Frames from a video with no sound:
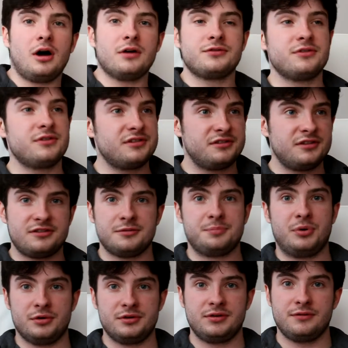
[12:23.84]
After this
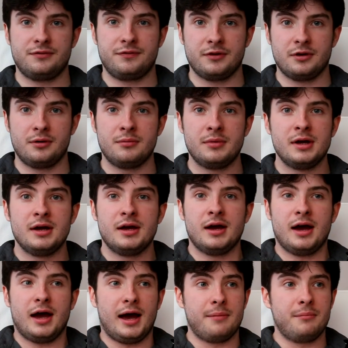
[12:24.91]
disappointing film,
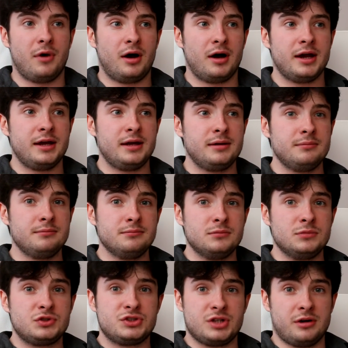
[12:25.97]
I
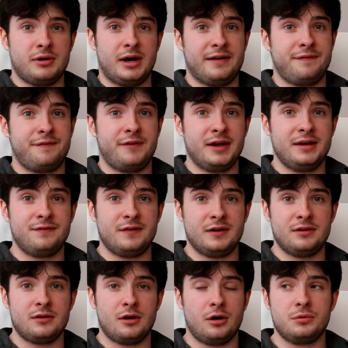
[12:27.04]
don't have faith
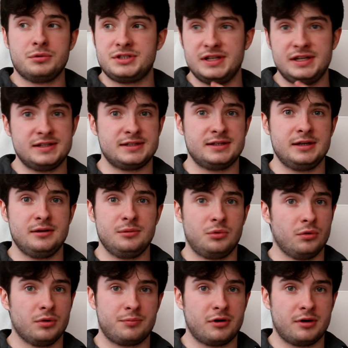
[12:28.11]
in the whole DC
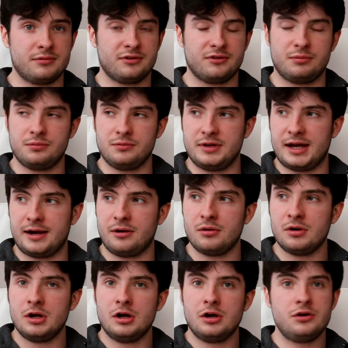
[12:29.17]
Warner Brothers
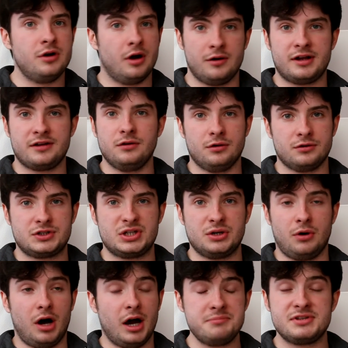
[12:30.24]
now? No, that's not at
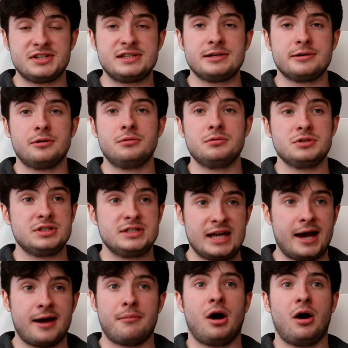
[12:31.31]
all. I'm still
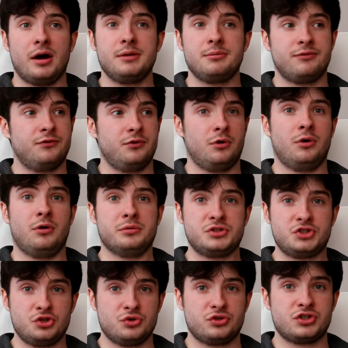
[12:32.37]
damn hyped for
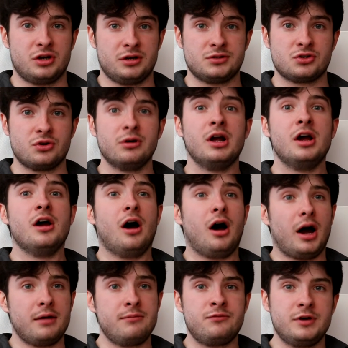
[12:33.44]
Suicide Squad.
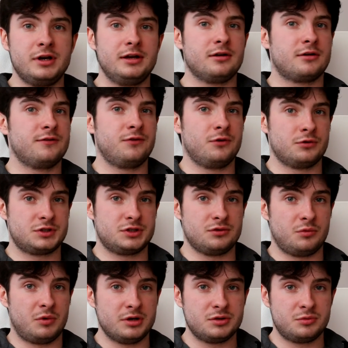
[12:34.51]
I'm really looking forward to
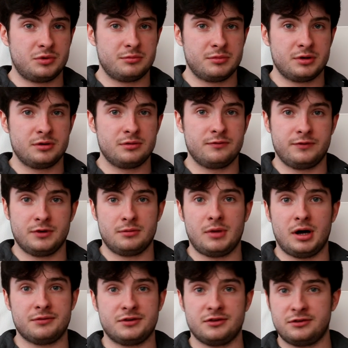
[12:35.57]
the Wonder Woman film
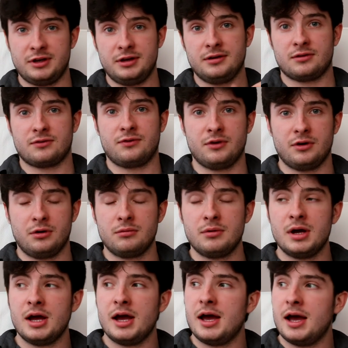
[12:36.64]
after seeing this film.